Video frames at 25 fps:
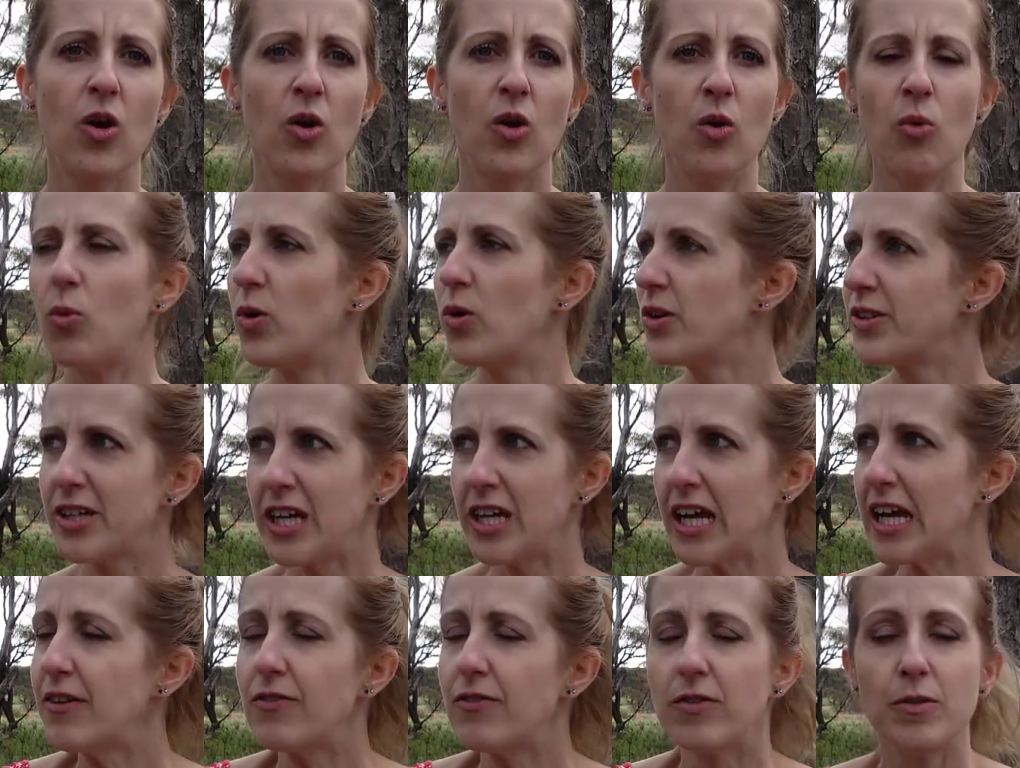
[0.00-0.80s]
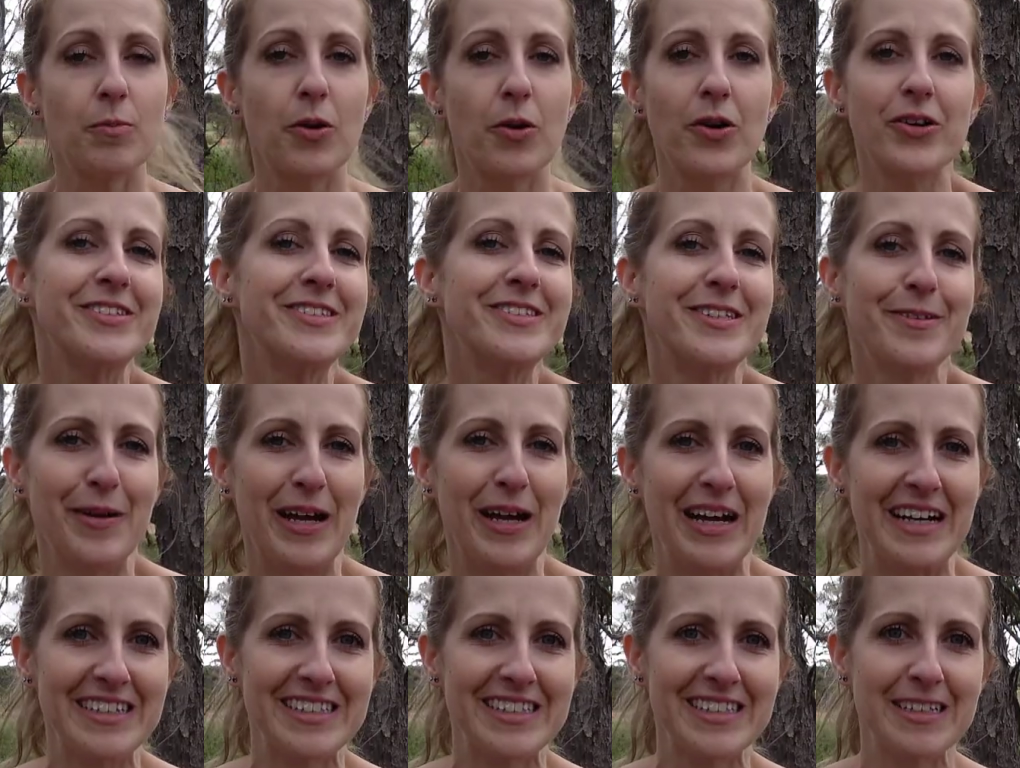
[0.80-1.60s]
What do you even post
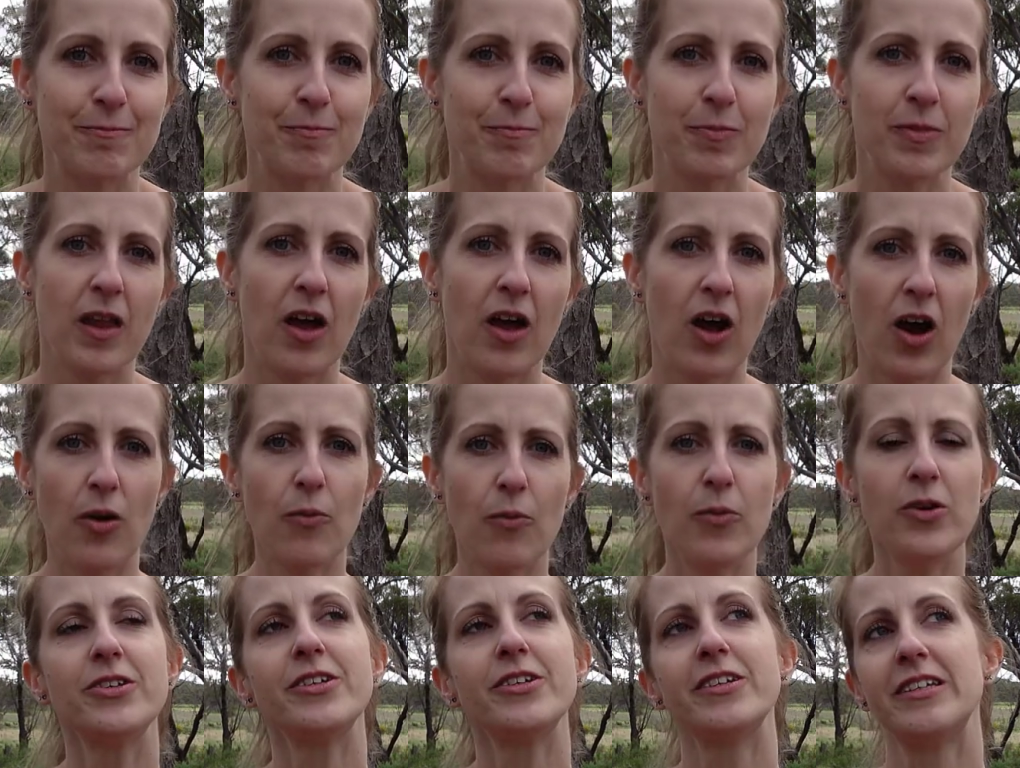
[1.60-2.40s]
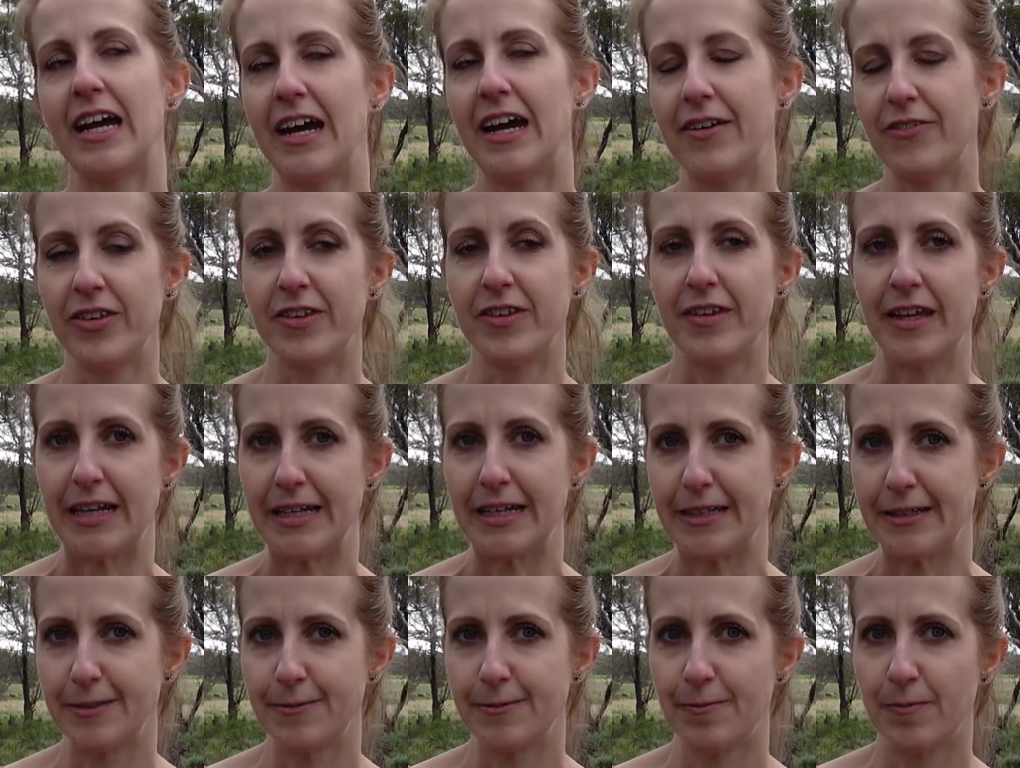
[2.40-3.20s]
about? I want you to have a
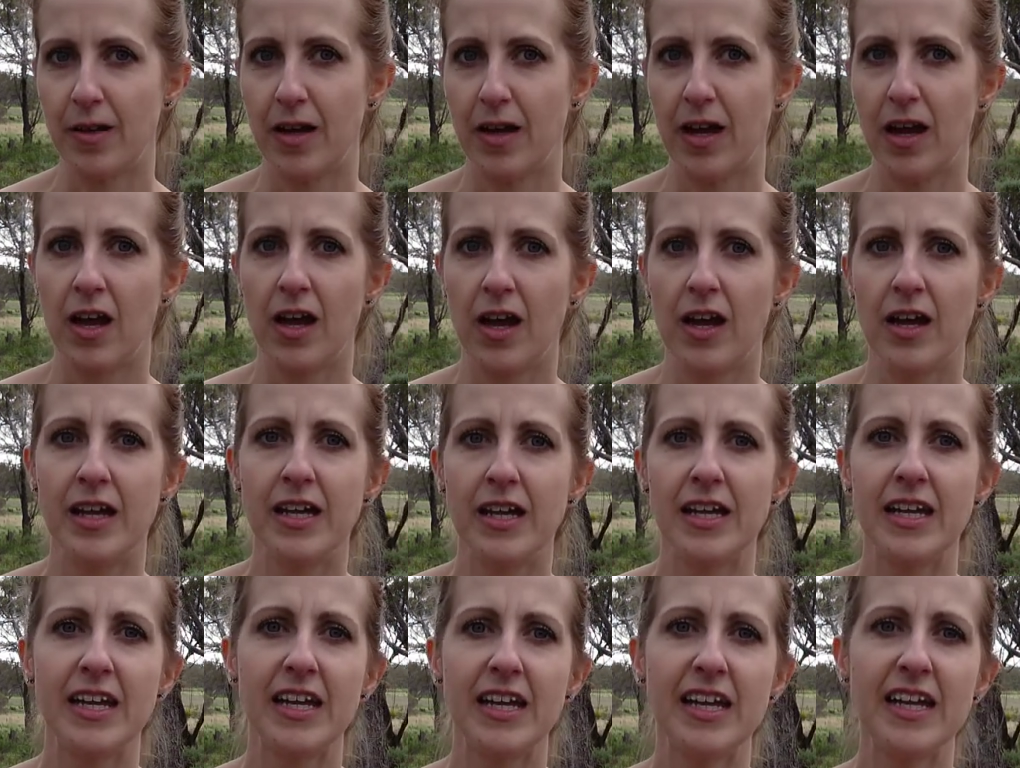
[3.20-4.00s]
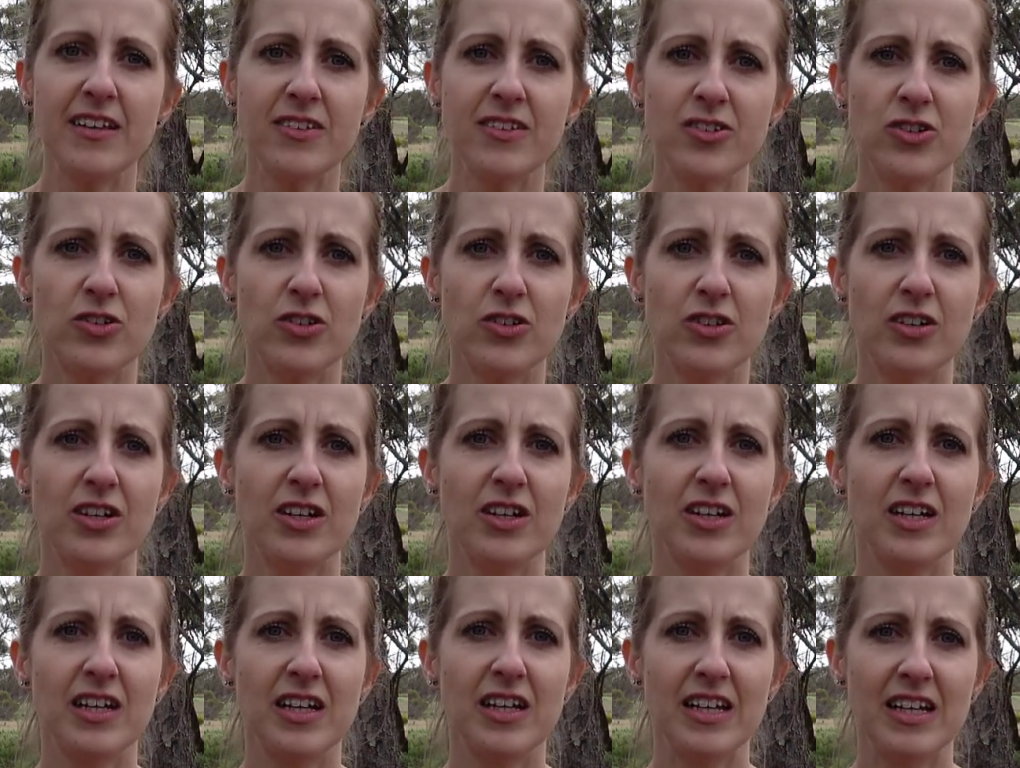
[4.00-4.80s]
think. Is your
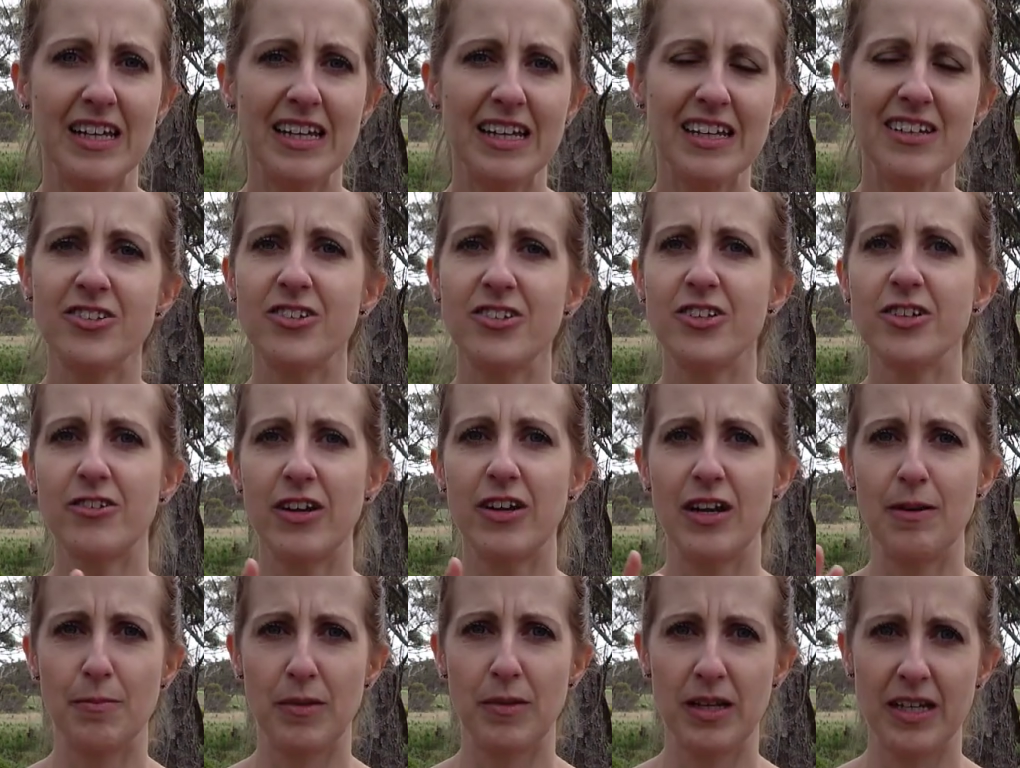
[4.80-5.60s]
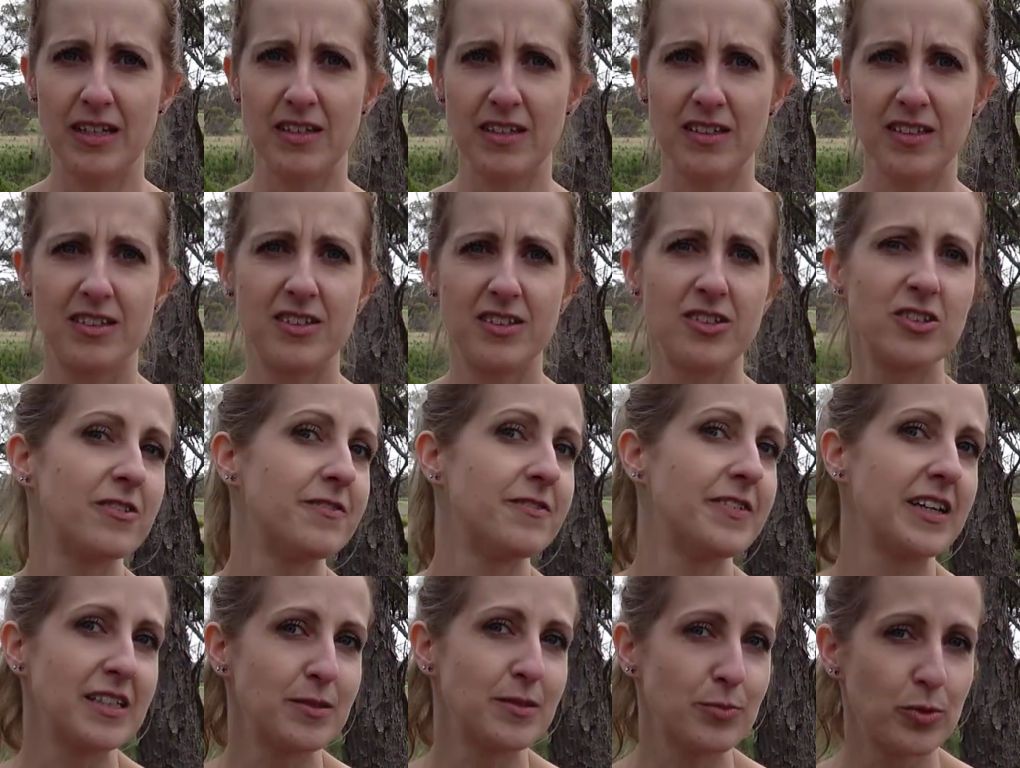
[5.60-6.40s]
Instagram linked to your
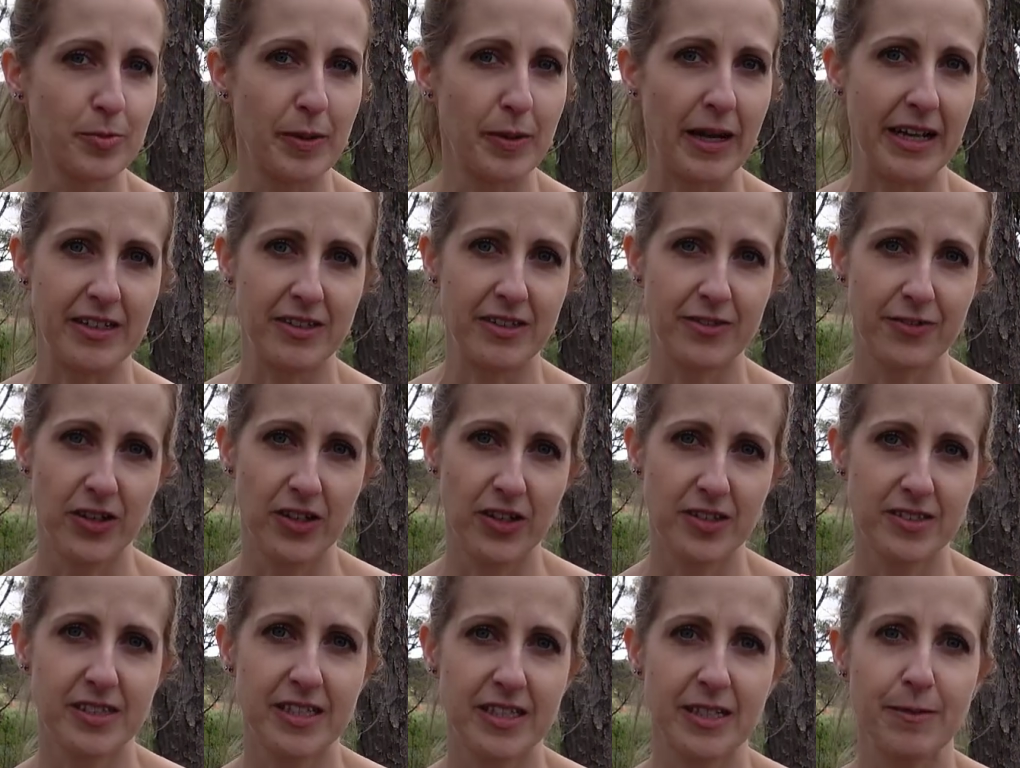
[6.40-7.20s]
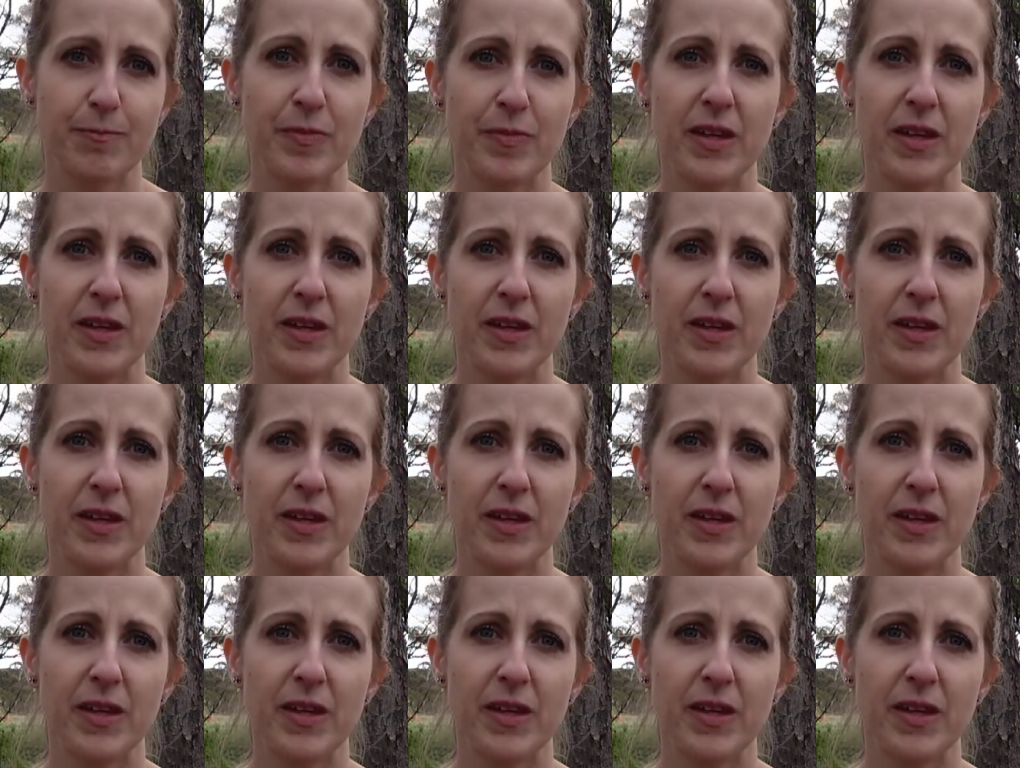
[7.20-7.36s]
Facebook page firstly?